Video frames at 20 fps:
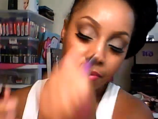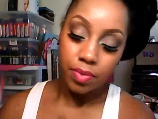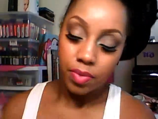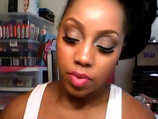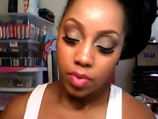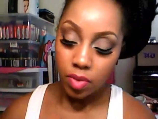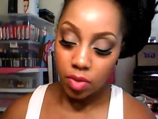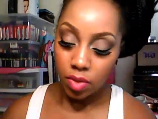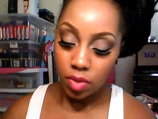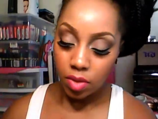
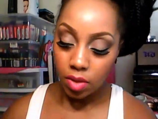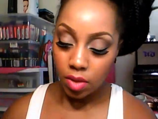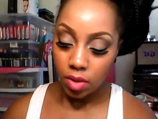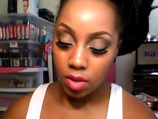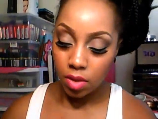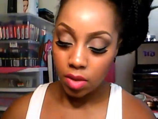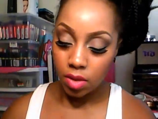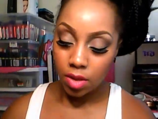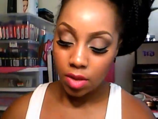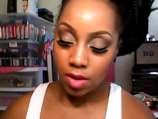
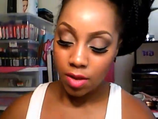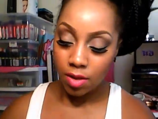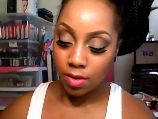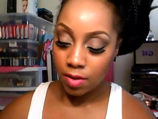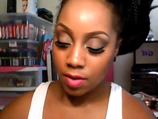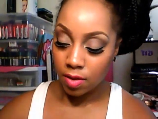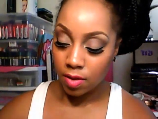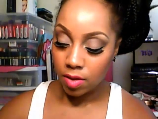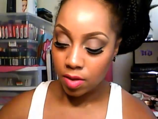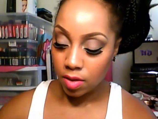
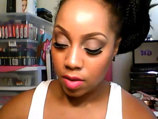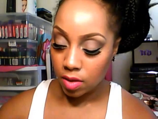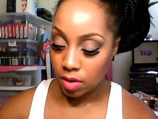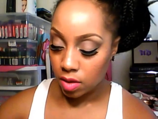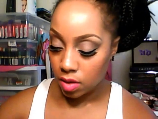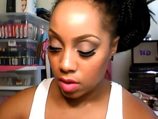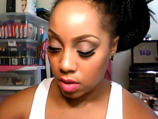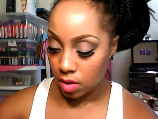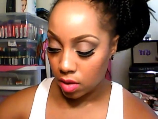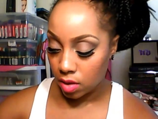
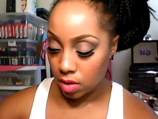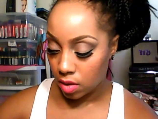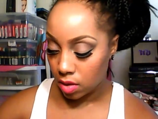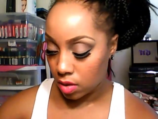No one is speaking in this clip.